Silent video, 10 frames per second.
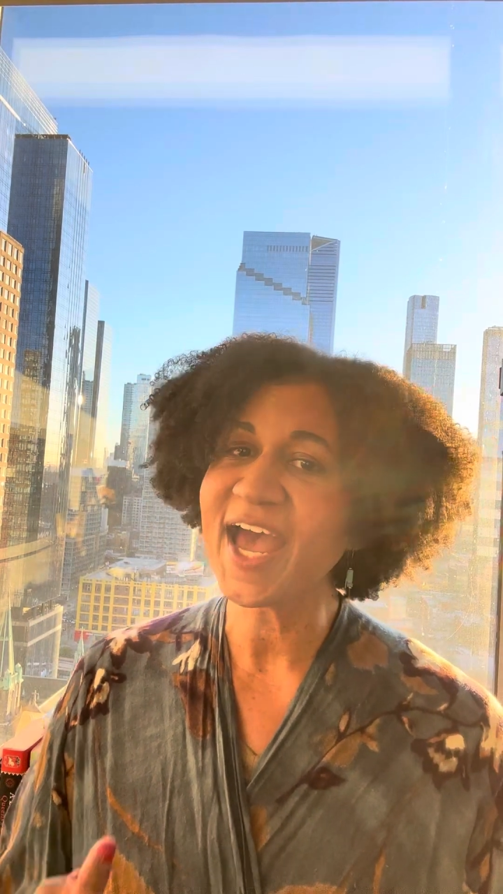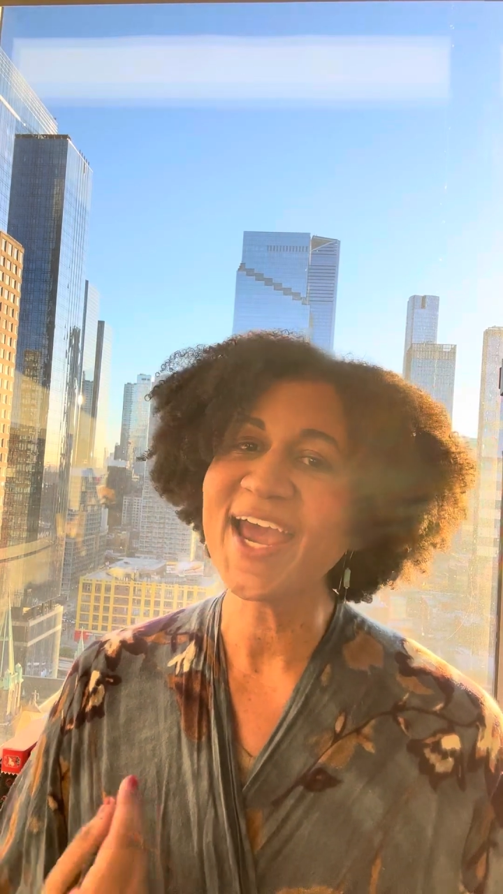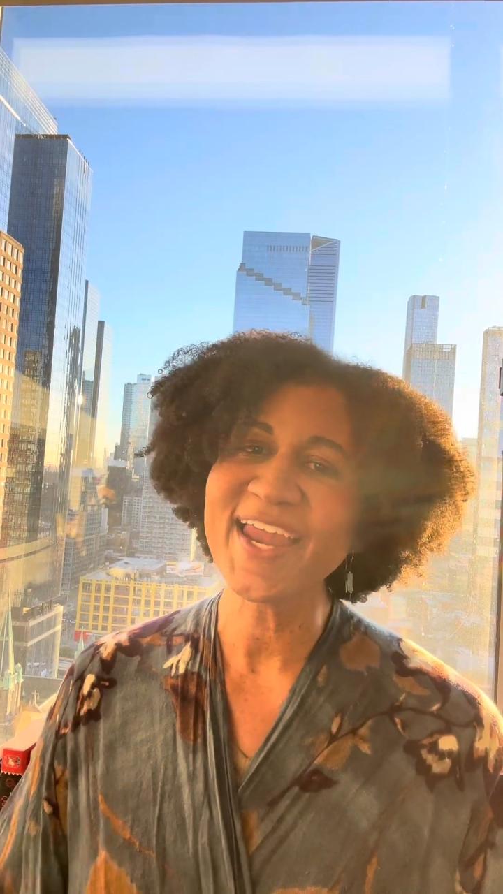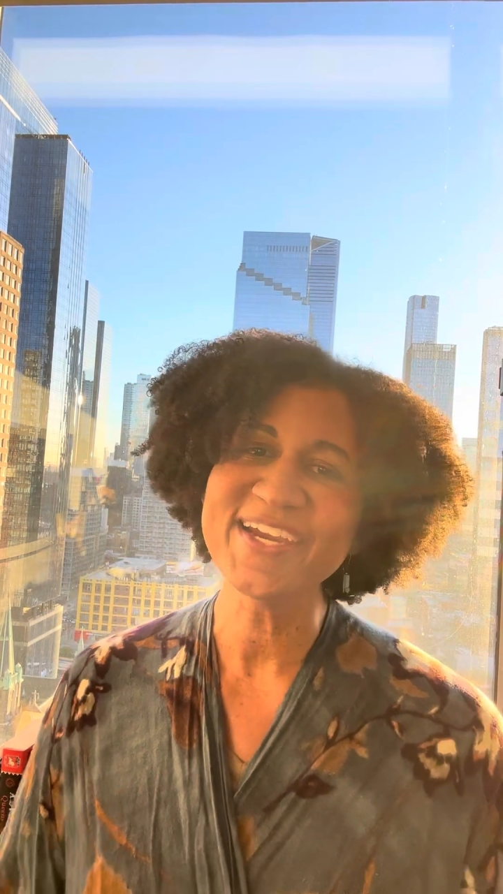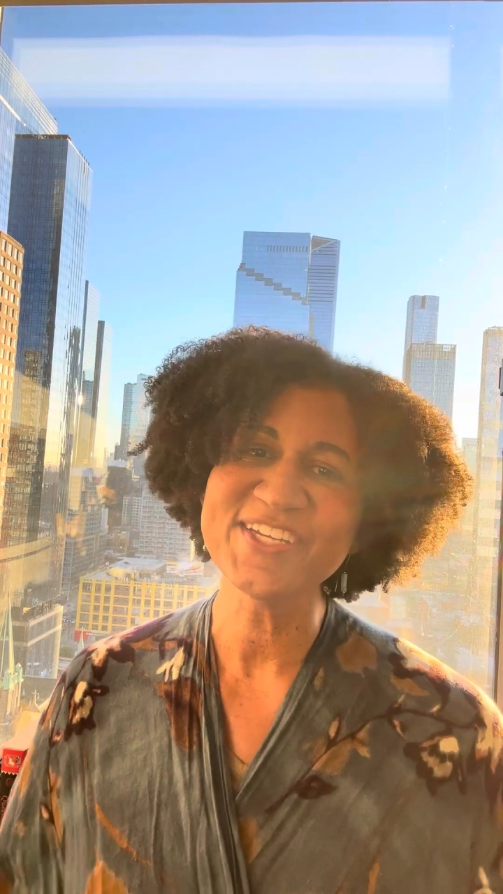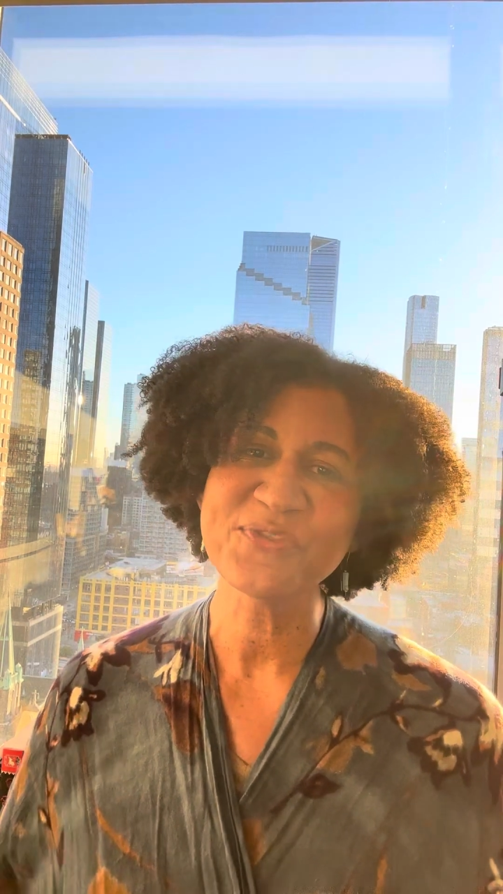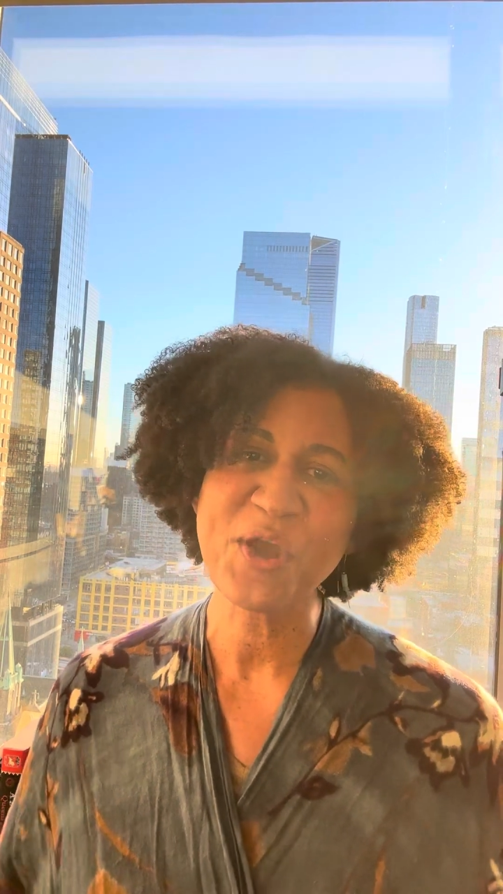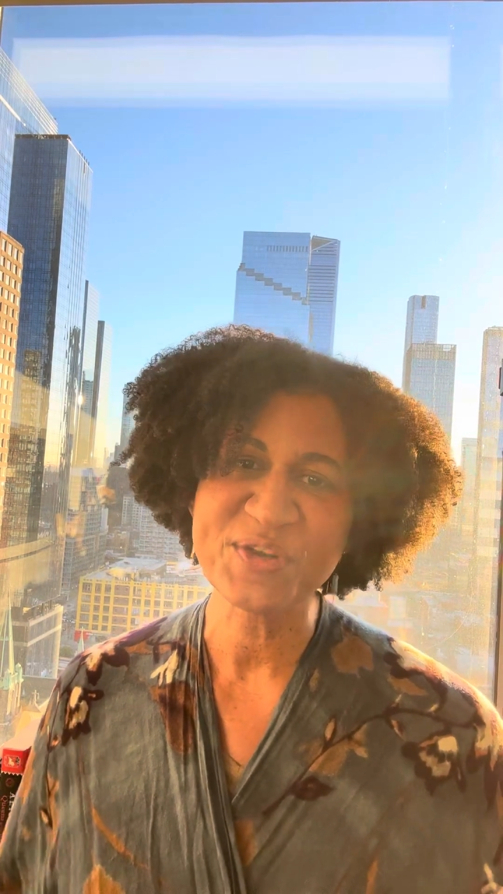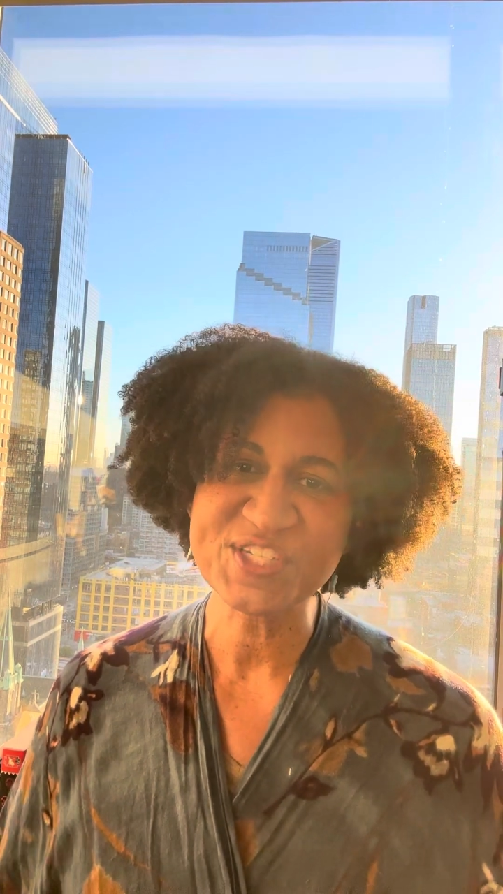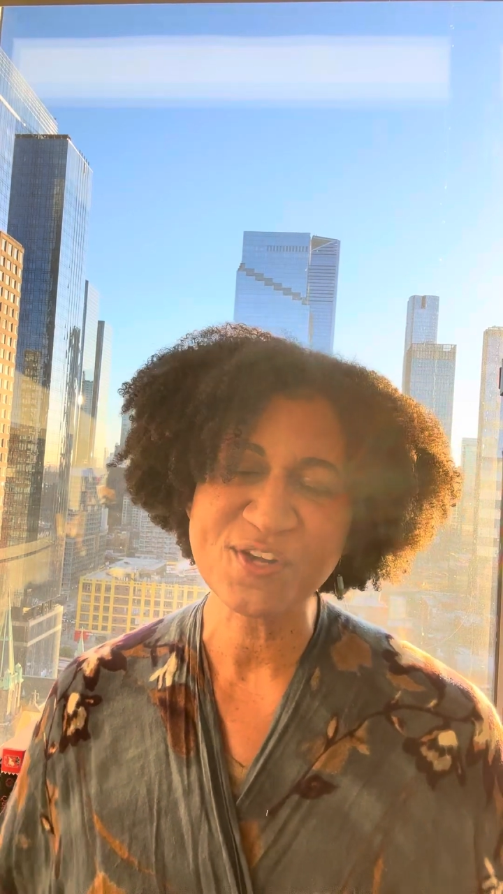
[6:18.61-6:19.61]
I like to
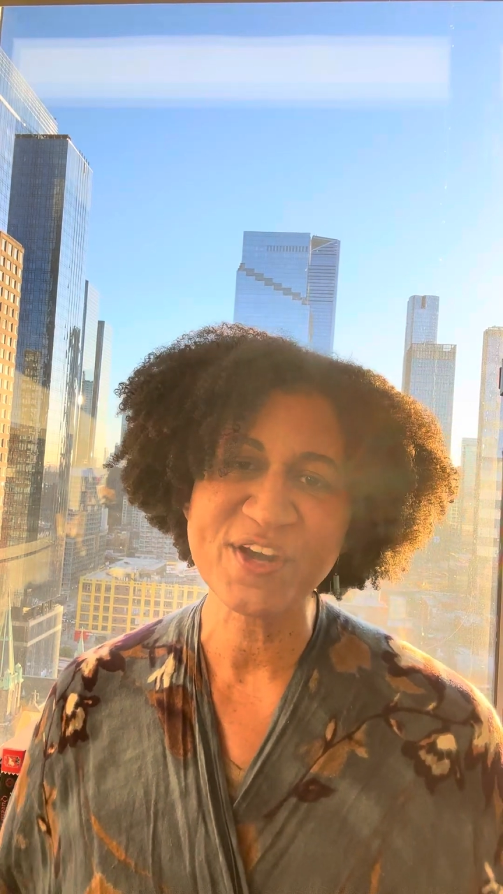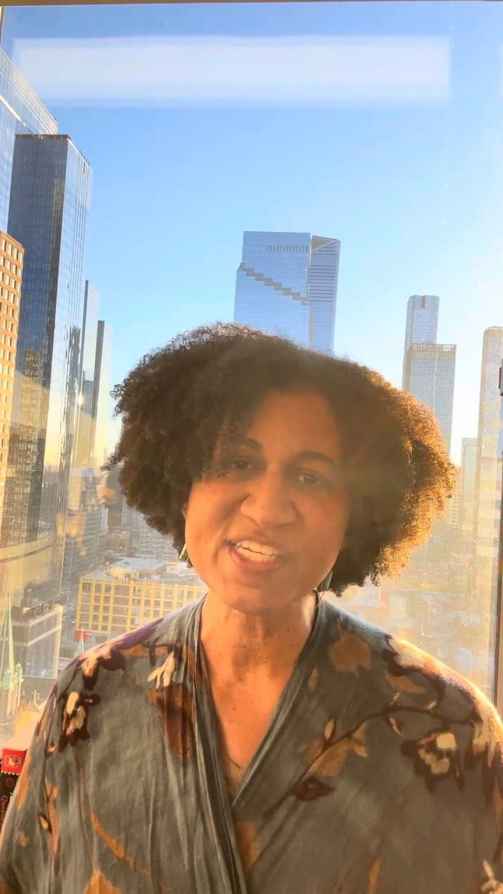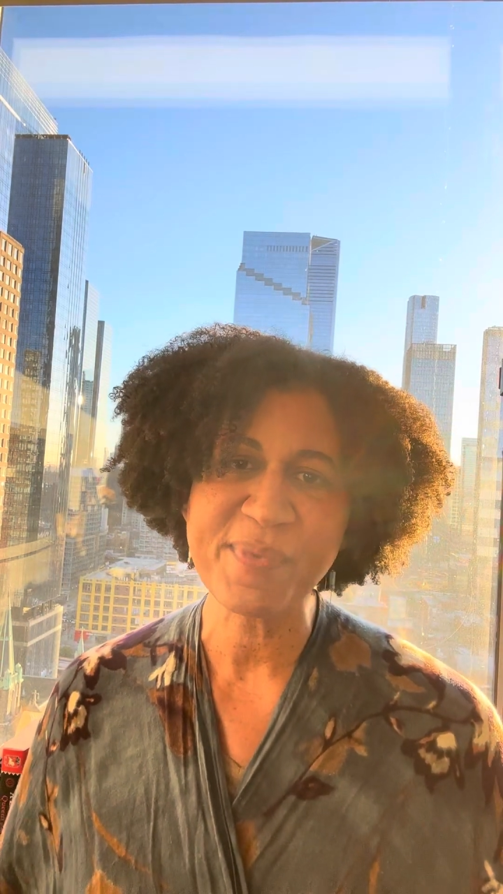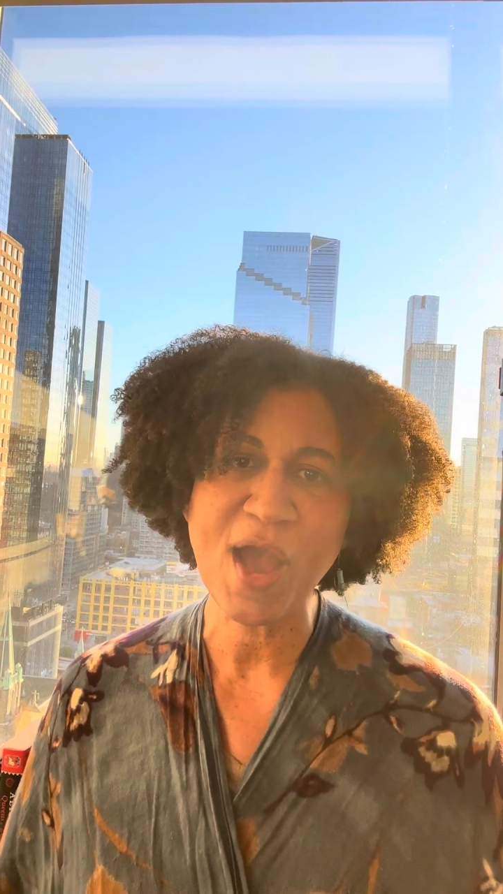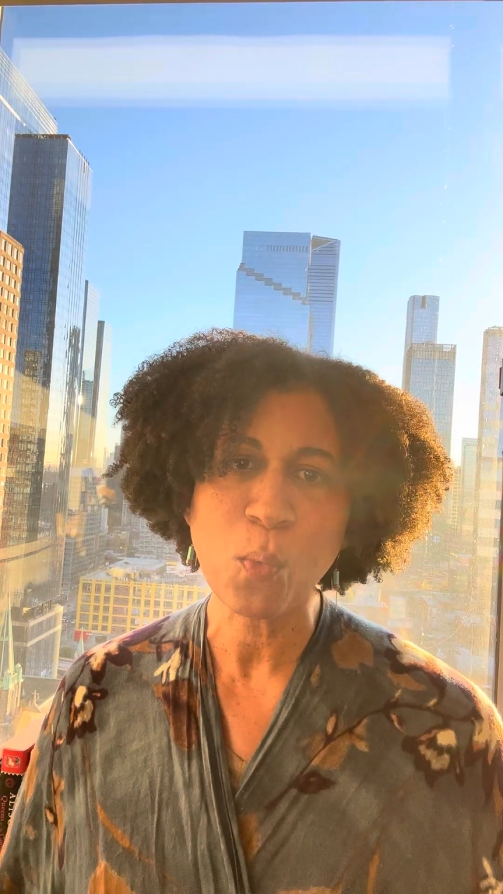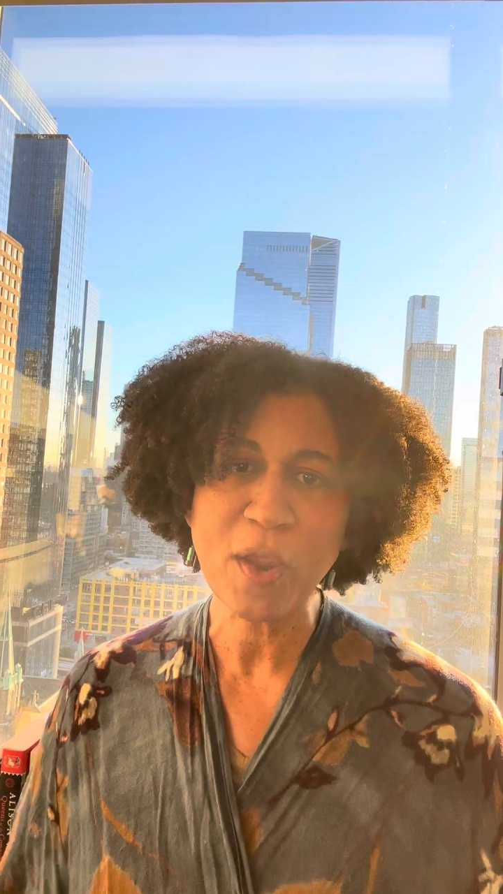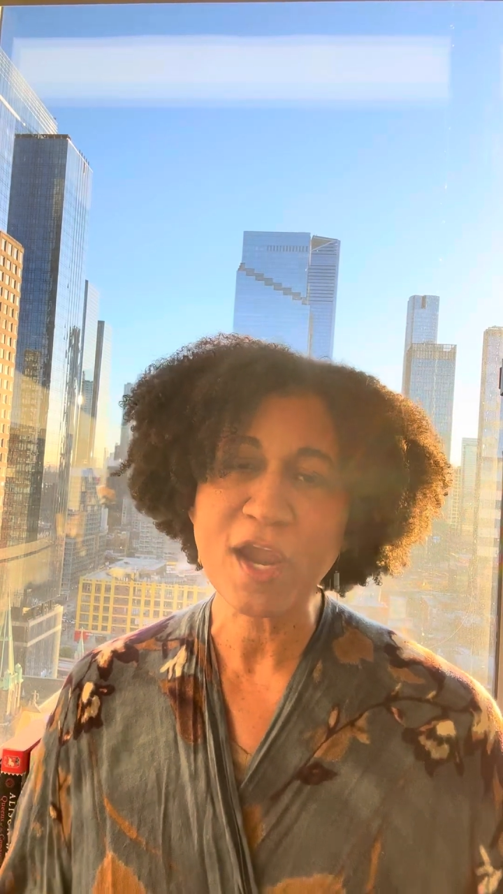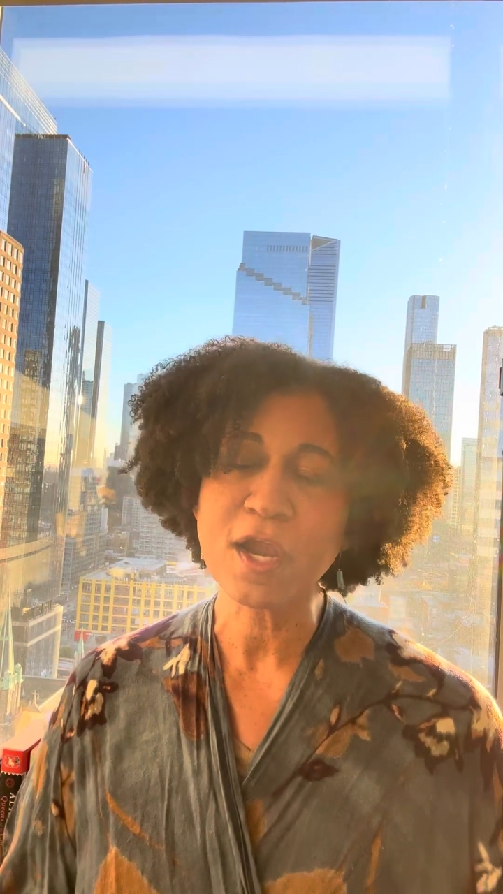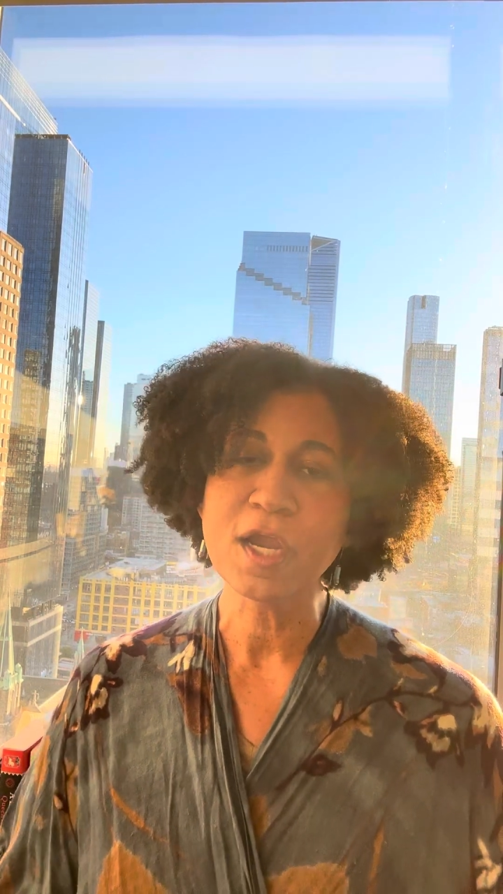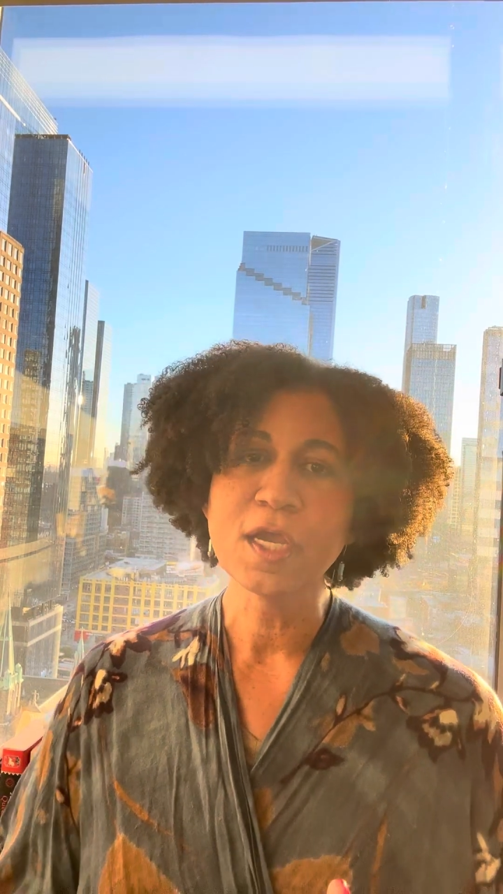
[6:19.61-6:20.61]
throw in stories about
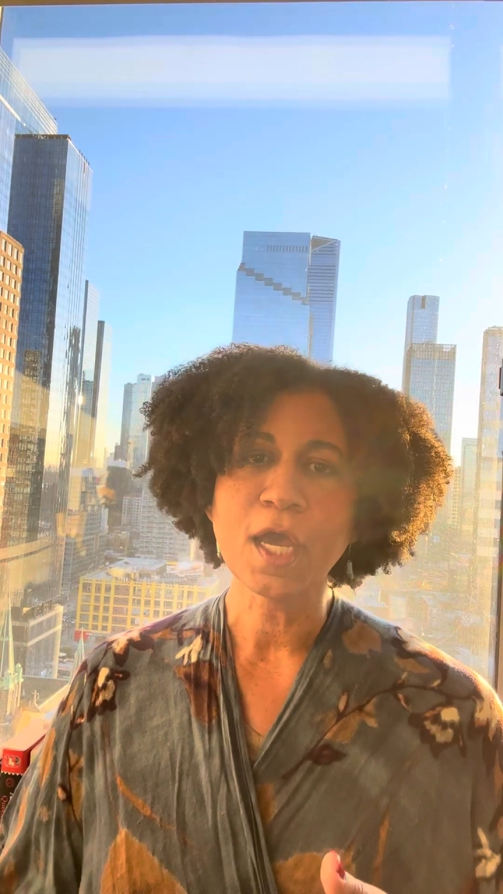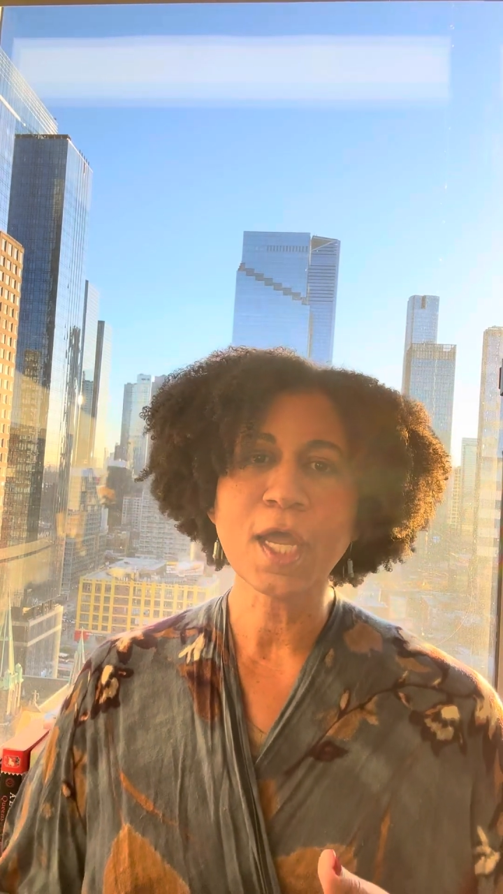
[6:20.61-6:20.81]
where